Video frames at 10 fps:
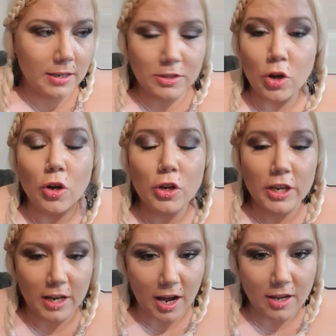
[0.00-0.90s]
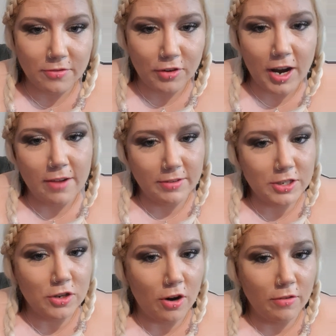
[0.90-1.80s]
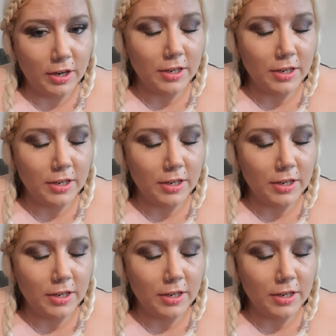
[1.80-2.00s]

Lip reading: not going to last forever, sorry.